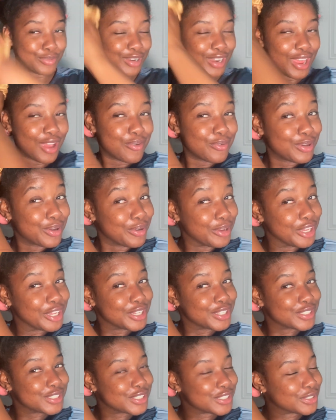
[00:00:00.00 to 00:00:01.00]
Now we're gonna get
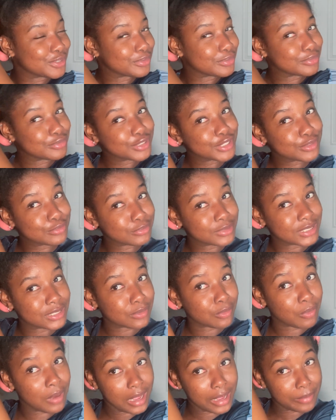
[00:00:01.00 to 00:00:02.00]
into the real reason
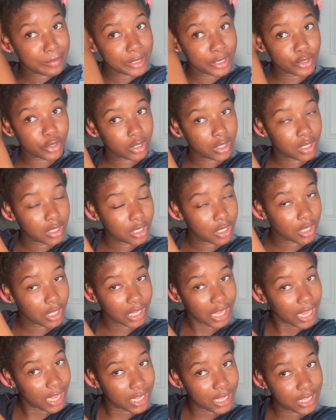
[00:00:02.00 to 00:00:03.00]
why I'm here,
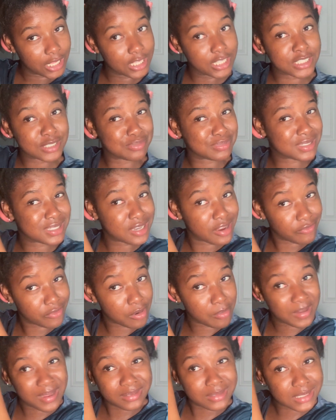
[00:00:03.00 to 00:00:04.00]
okay? Because it was never
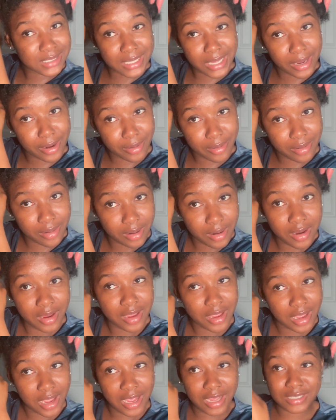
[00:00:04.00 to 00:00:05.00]
about this hair.
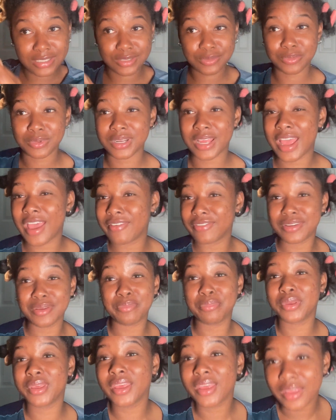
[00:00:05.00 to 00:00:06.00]
I just want to have an
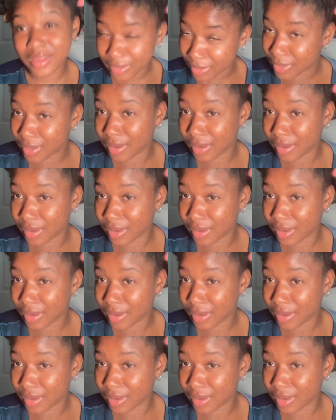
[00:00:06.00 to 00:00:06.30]
opinion.